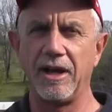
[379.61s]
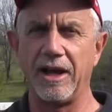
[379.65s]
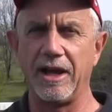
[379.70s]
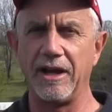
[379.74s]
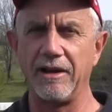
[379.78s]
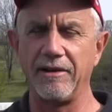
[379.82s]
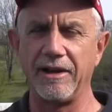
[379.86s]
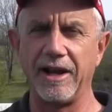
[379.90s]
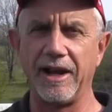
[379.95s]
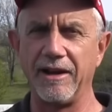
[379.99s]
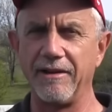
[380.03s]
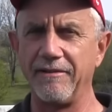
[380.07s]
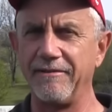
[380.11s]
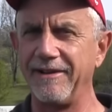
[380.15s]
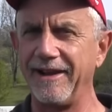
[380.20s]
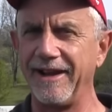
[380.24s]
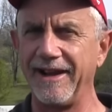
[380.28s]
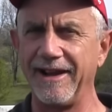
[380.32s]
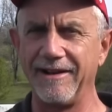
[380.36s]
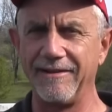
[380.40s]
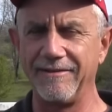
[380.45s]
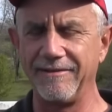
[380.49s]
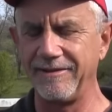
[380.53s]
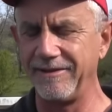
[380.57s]
and, and,
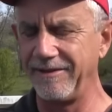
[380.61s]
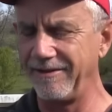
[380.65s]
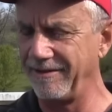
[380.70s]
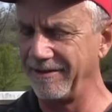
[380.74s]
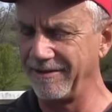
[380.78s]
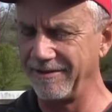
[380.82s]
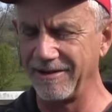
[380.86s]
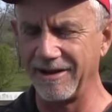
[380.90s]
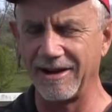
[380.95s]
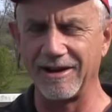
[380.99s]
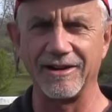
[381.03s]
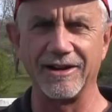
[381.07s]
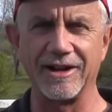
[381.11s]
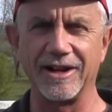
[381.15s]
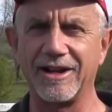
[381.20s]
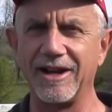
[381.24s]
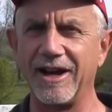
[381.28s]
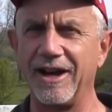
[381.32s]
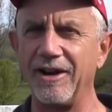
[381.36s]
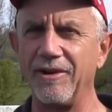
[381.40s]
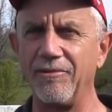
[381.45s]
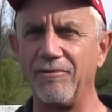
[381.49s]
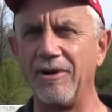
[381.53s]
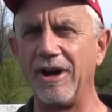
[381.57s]
and you're not going to
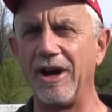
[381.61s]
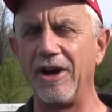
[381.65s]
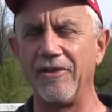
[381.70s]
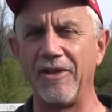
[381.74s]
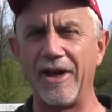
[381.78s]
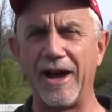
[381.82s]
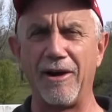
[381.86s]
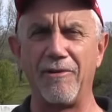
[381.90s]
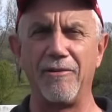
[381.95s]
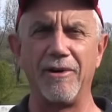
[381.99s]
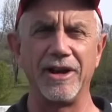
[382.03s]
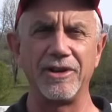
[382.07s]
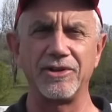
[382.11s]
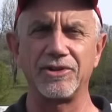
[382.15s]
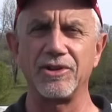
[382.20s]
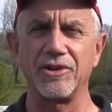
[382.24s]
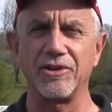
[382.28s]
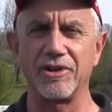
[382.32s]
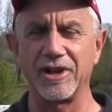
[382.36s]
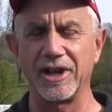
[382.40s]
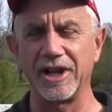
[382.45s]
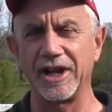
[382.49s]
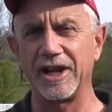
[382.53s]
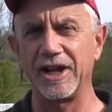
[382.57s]
cut it well that way, so
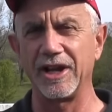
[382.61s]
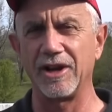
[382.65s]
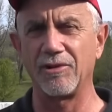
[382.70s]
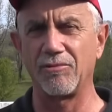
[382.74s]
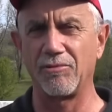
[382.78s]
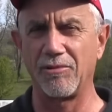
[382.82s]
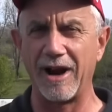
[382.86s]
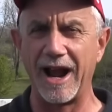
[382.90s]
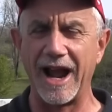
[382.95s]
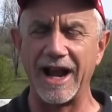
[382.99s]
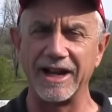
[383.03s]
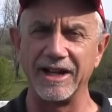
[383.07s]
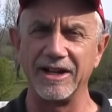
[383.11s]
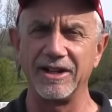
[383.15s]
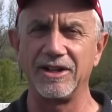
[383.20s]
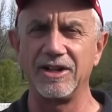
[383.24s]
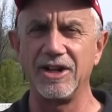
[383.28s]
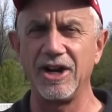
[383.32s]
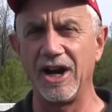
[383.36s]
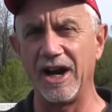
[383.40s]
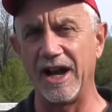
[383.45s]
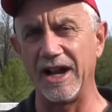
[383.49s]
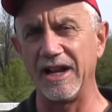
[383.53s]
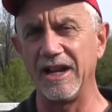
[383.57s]
you're going to get a ragged
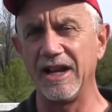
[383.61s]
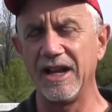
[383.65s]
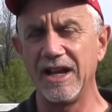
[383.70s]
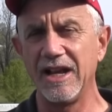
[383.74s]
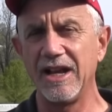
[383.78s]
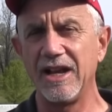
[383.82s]
cut.